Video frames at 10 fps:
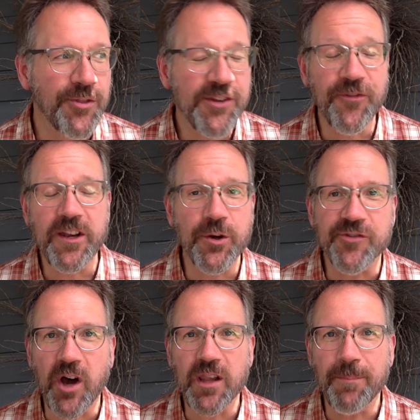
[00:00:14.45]
this video
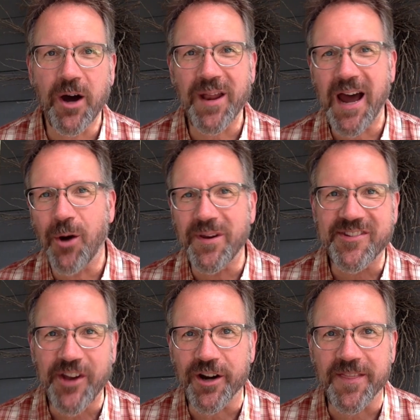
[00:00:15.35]
is all about how we
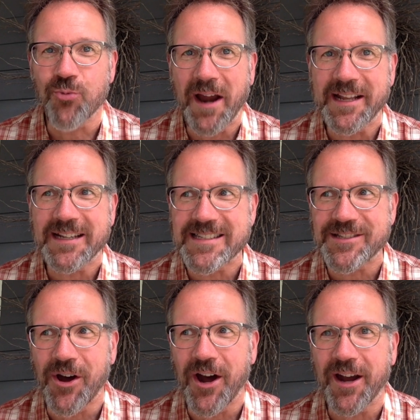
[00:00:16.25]
started writing a
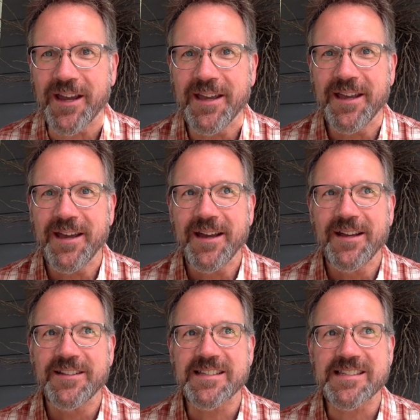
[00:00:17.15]
song
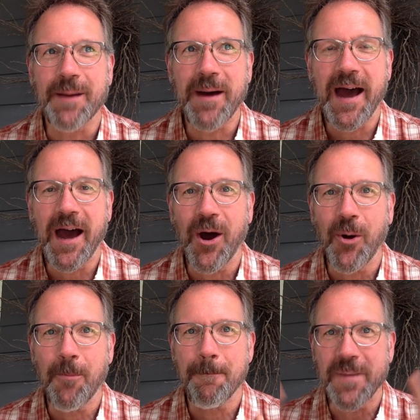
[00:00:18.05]
to
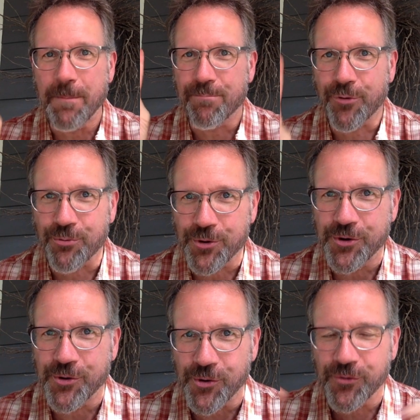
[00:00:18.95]
somehow
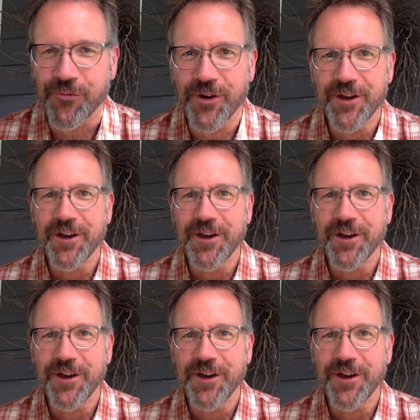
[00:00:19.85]
improve,